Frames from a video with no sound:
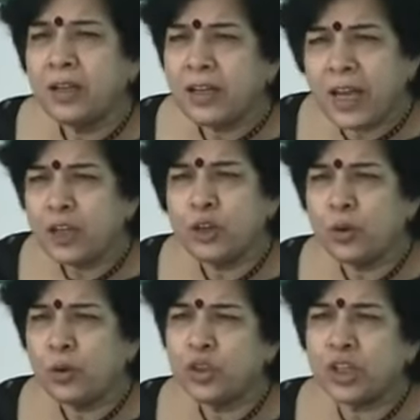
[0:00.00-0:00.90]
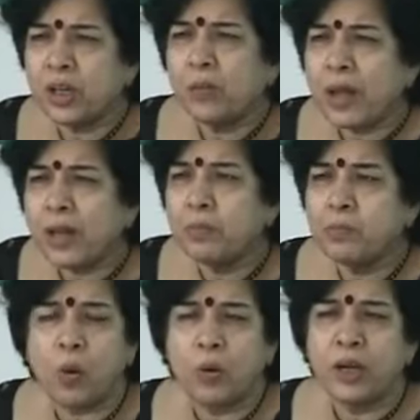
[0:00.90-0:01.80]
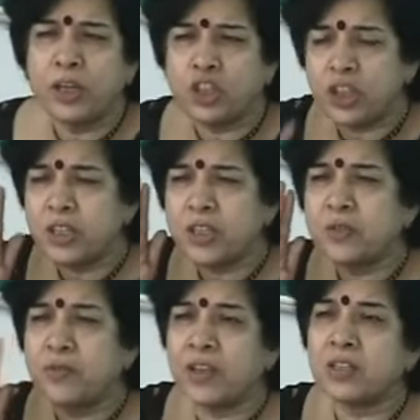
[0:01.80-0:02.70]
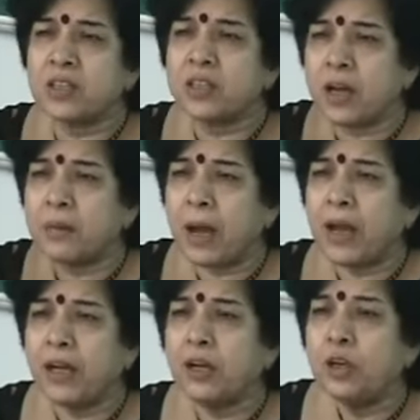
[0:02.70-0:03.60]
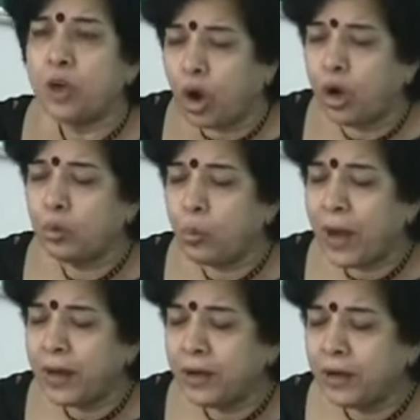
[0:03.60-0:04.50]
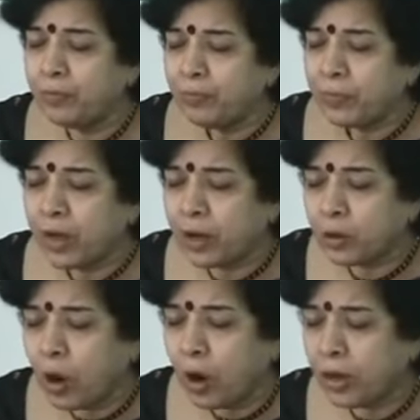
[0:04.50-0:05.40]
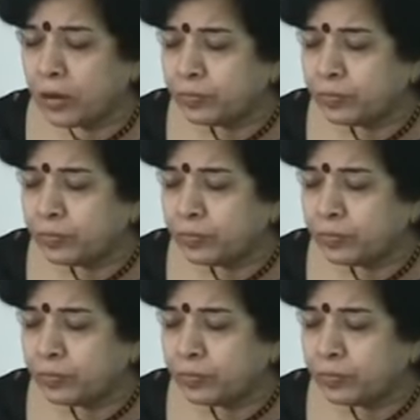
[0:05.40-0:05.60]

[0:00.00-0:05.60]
yet you know she very boldly she just fixes her mind on one uh, god